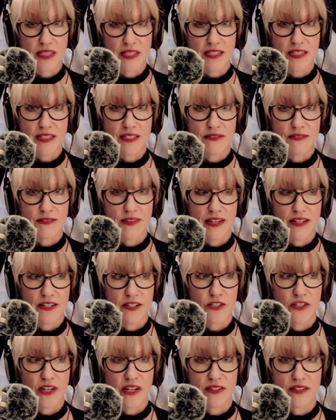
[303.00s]
need to find a
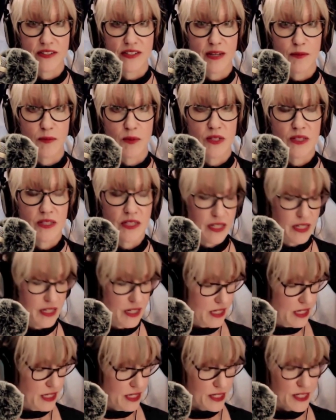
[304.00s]
treadle table.
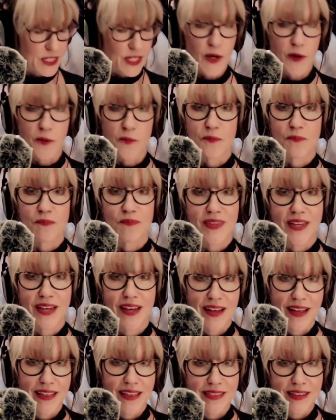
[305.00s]
So
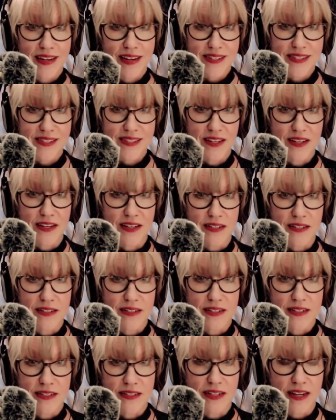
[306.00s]
that is the hunt
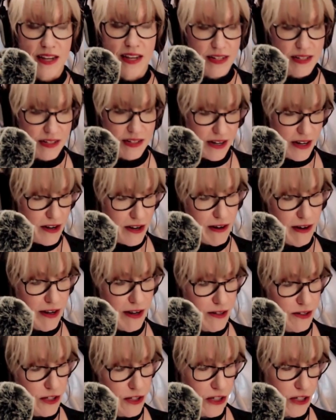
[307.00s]
that Aiden and I are
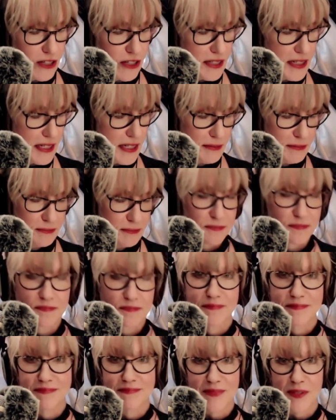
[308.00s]
on currently.
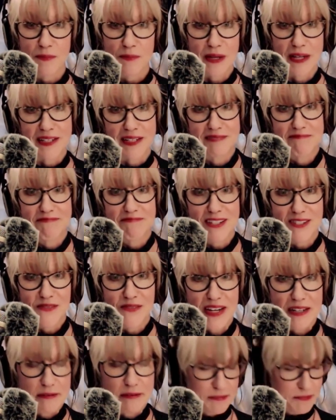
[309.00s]
But that's
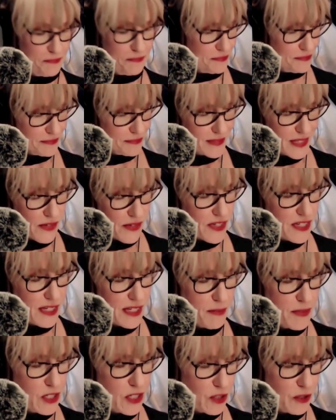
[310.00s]
fine. Gives us something
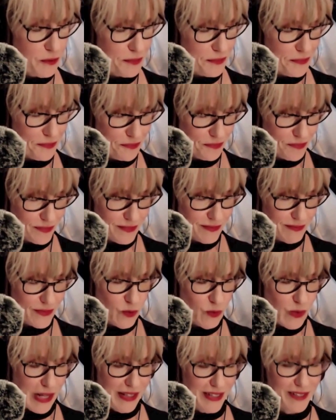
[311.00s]
to do.
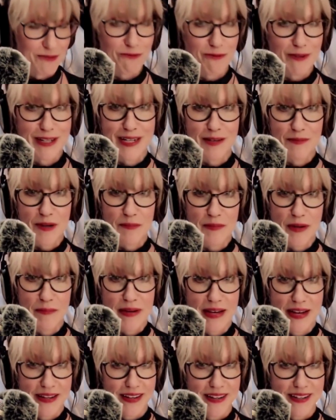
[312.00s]
Well, while I'm on my
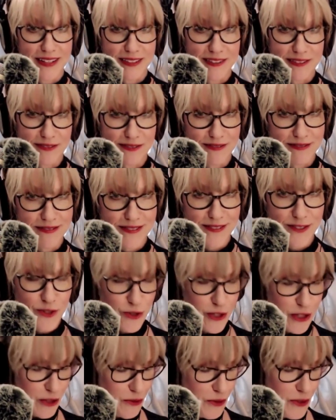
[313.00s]
back, I can
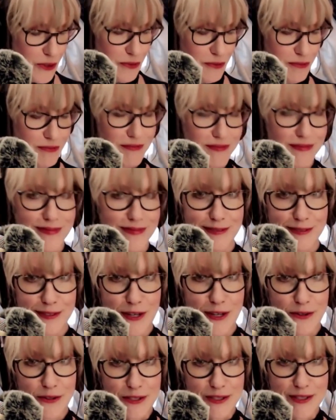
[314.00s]
sort through
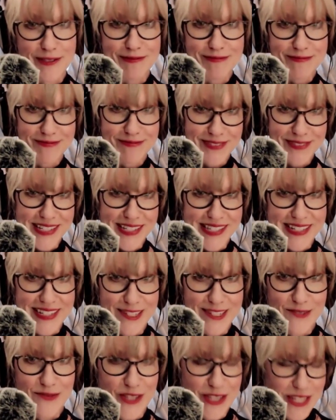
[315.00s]
local
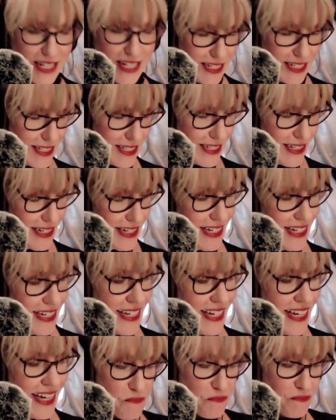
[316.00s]
listings for things.
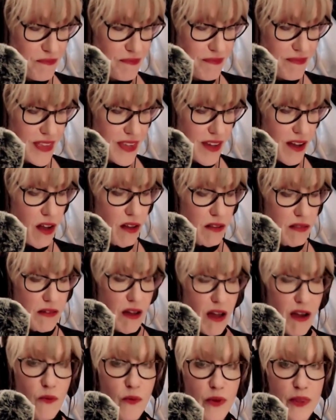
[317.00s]

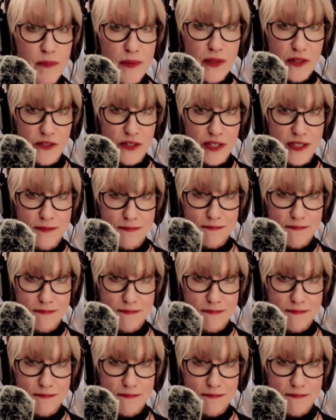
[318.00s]
Along with Mildred,